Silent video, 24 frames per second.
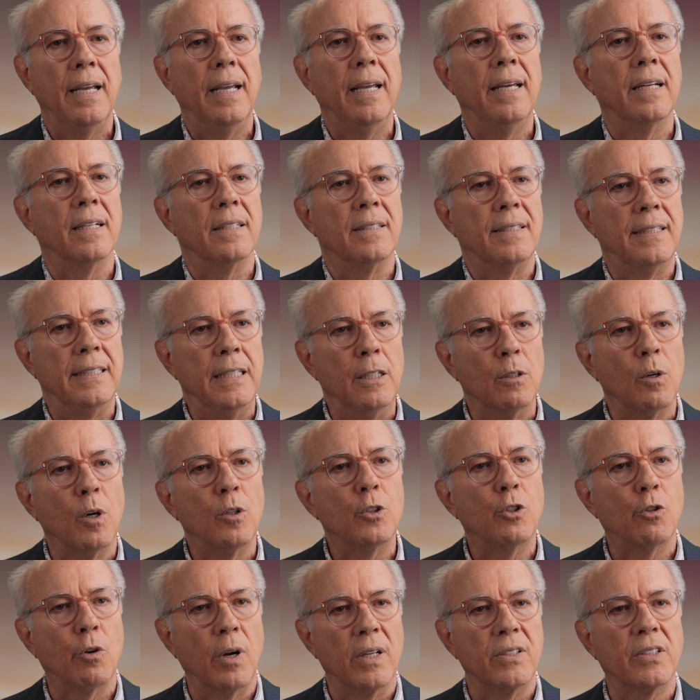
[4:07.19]
in a
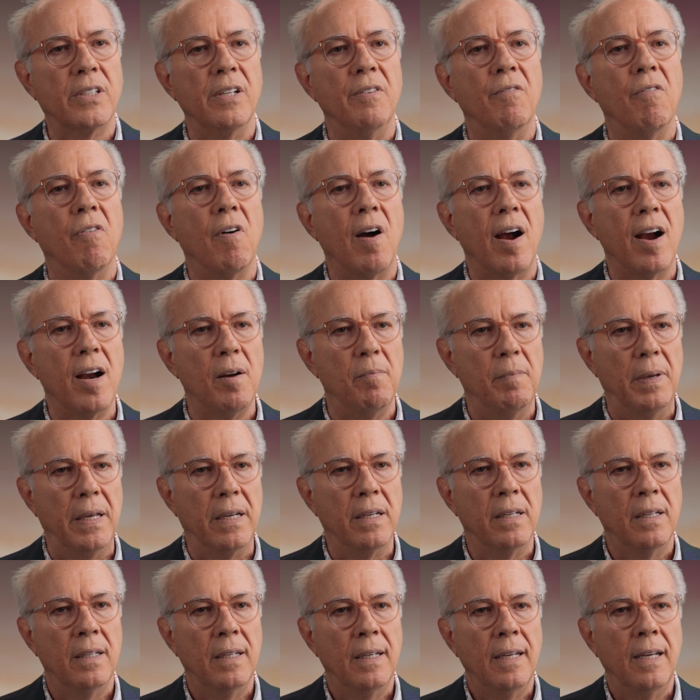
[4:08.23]
zero-trust
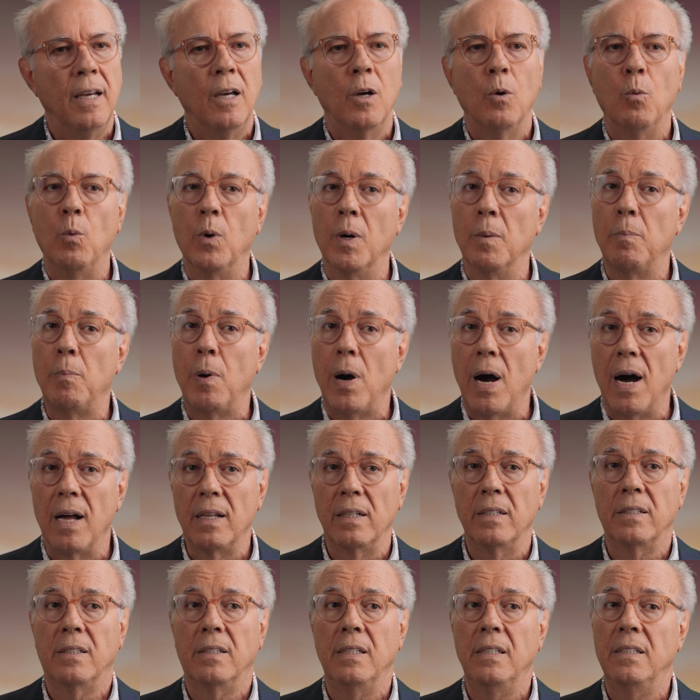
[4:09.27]
environment where
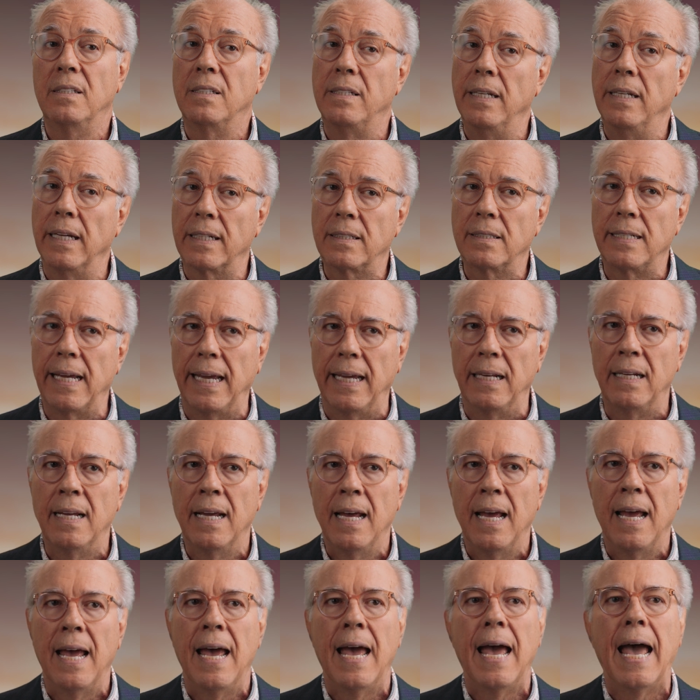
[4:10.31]
policies dictate
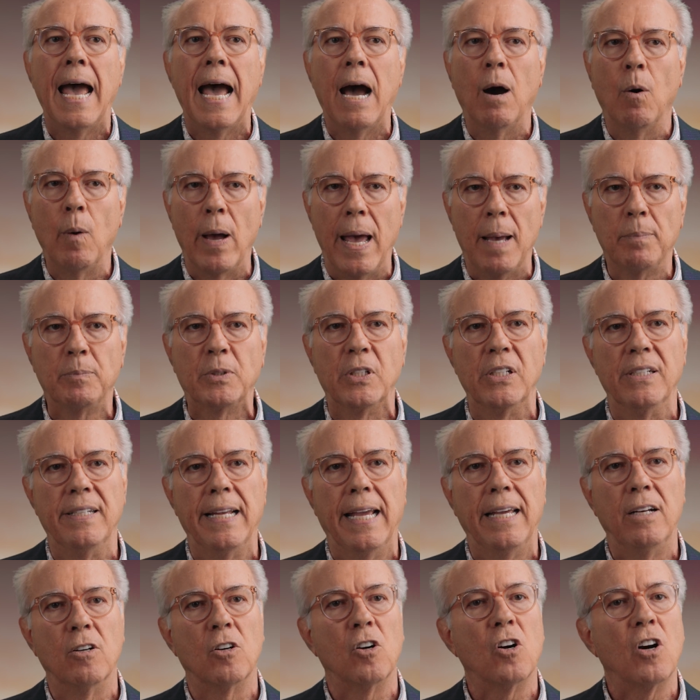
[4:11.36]
how apps and
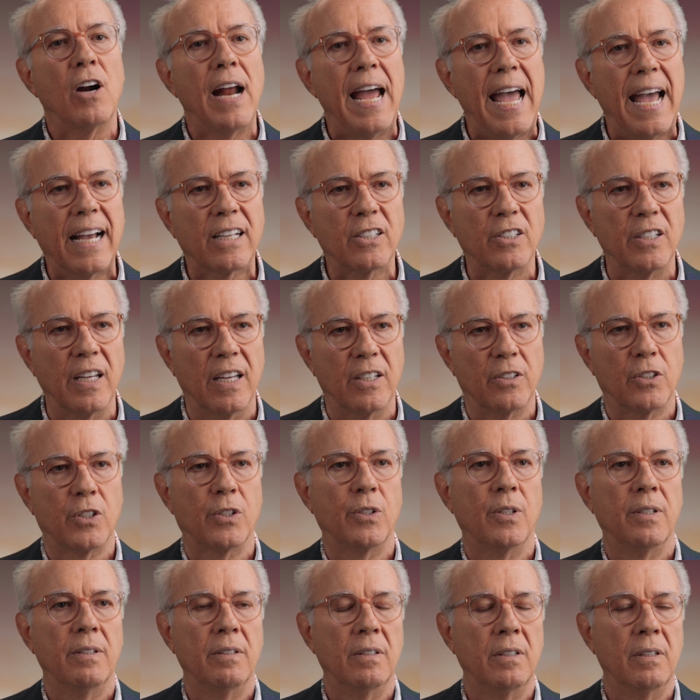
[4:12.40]
data are accessed,